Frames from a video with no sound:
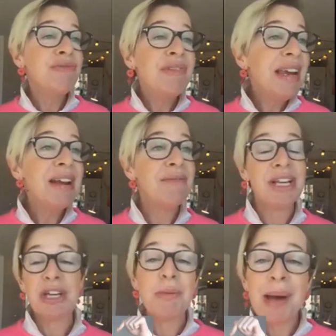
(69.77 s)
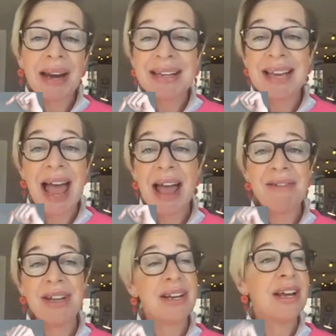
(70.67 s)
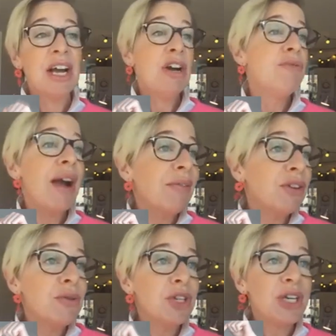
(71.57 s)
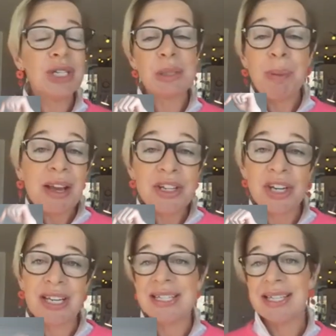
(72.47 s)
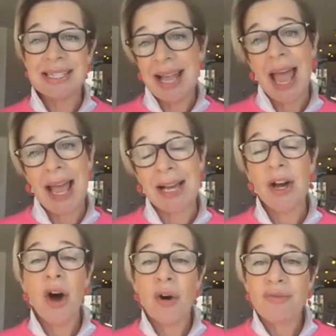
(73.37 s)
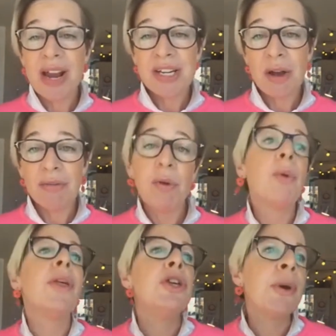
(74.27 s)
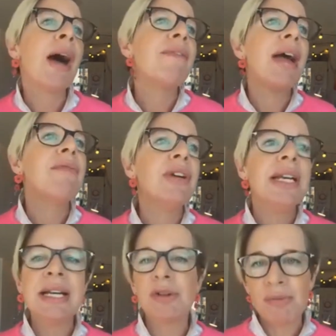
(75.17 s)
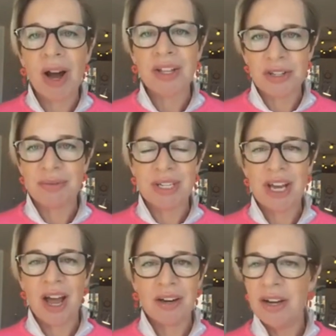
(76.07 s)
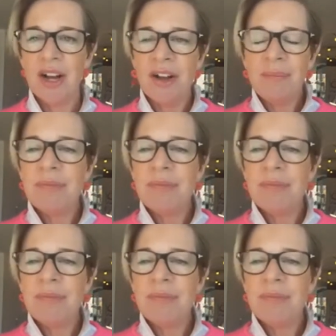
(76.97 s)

dreary humanitarian refugee specialist is saying on Radio 4 that you have every legal right to return.